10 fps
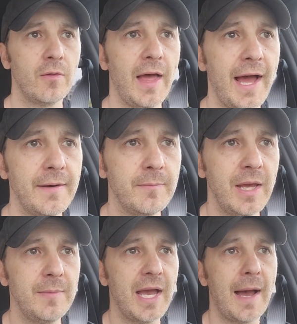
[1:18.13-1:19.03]
that
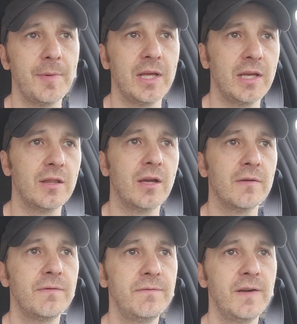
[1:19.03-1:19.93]
may be happening in
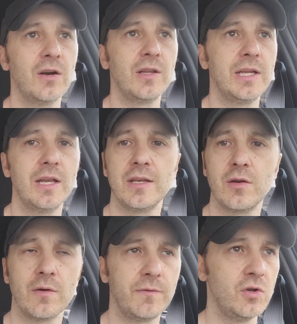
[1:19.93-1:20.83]
the fairly
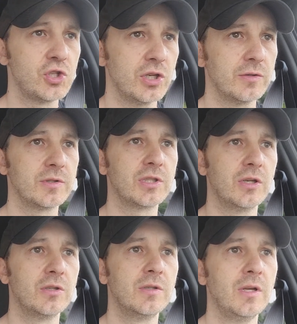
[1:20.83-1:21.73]
near future.
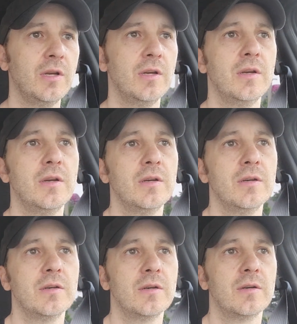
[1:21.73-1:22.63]
So
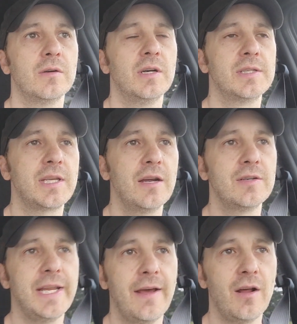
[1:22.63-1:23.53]
I
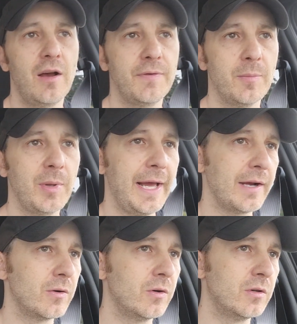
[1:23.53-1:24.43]
scared Dan off of the
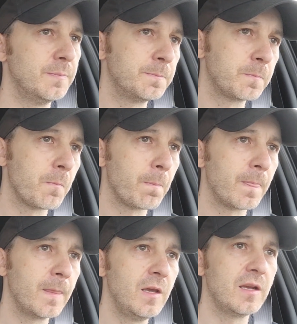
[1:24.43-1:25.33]
black hole
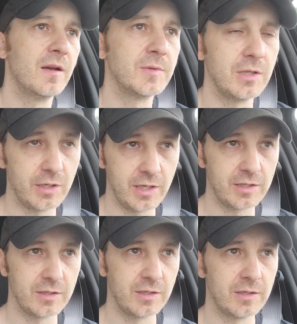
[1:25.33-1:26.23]
you come to look
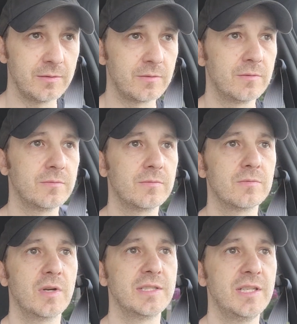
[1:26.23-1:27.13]
at the
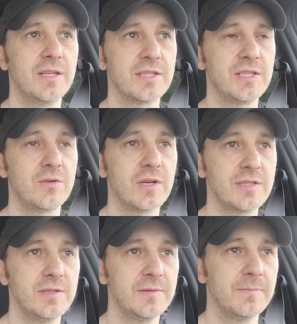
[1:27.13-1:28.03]
rusty, dusty,
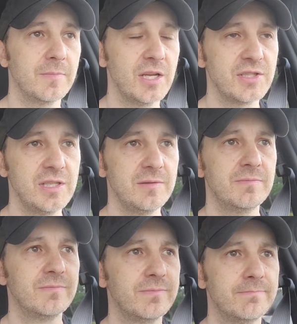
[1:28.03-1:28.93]
crusty, musty,
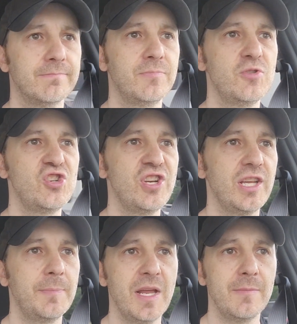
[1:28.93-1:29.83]

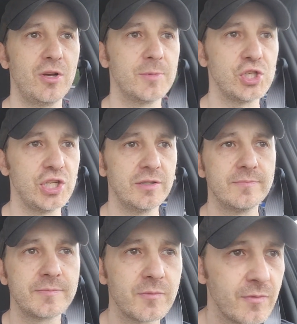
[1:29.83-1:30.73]
shitty pinball
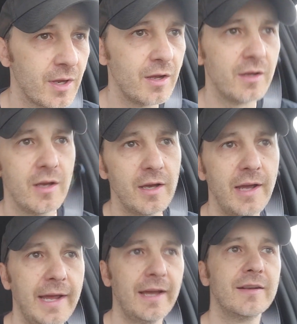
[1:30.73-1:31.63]

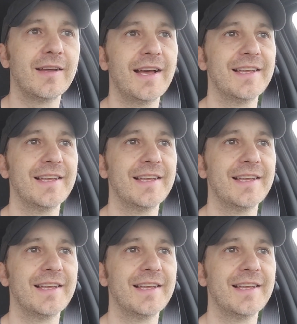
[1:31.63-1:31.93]
machine and uh,